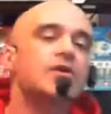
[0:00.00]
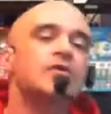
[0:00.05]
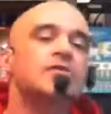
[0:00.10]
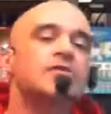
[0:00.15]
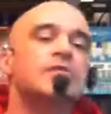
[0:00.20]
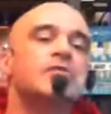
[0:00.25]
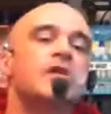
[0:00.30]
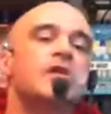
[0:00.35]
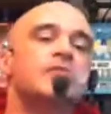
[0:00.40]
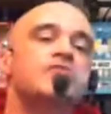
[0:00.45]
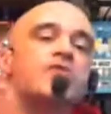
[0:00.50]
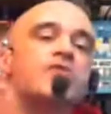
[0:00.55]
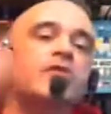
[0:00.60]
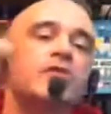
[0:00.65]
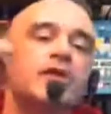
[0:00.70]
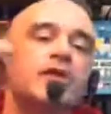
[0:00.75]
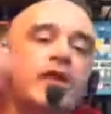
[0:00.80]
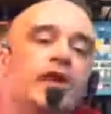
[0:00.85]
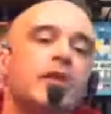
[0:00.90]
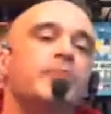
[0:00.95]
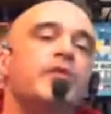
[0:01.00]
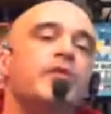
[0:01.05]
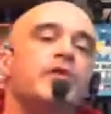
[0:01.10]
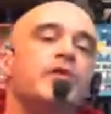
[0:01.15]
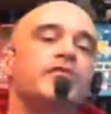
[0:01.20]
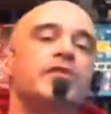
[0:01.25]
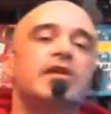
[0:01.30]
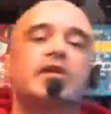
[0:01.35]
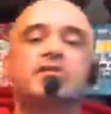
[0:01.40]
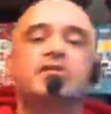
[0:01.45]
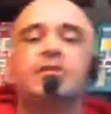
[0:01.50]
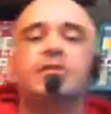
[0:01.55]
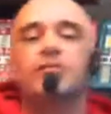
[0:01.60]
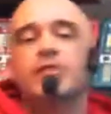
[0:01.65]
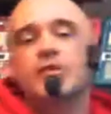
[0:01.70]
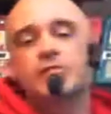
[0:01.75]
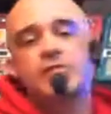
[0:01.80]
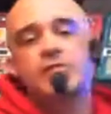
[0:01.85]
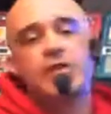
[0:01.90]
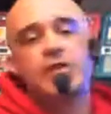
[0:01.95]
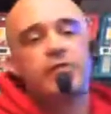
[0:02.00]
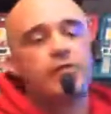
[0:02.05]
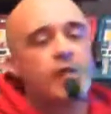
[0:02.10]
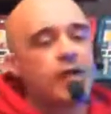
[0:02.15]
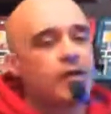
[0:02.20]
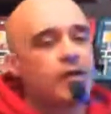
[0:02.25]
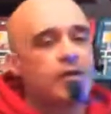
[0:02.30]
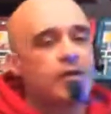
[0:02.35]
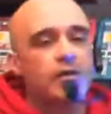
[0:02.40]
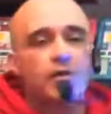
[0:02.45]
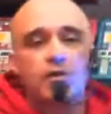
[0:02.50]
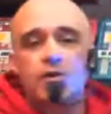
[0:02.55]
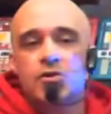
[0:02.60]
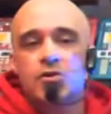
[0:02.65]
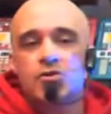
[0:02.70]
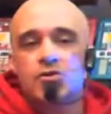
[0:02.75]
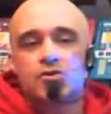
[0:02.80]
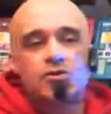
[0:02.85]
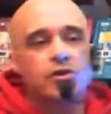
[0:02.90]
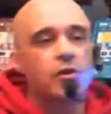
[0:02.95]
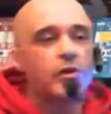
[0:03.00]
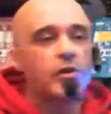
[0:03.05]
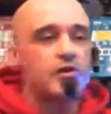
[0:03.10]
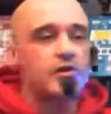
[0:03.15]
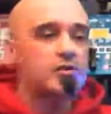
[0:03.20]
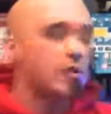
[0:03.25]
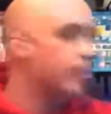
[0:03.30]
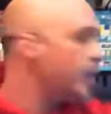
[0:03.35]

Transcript: Sometimes Roland hit it perfectly. Sometimes they fucking skew it